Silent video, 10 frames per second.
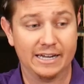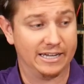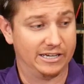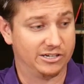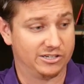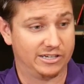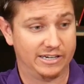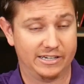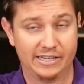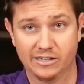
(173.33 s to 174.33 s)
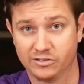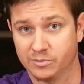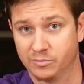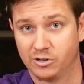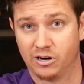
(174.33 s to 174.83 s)
You deal
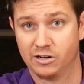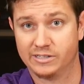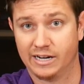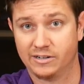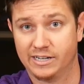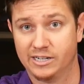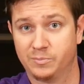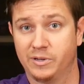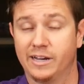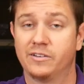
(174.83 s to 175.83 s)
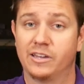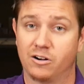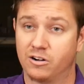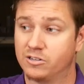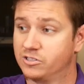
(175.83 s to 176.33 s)
some cards out to each player. There
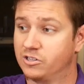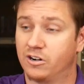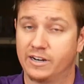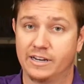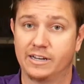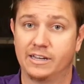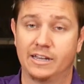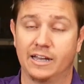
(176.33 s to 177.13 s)
are starting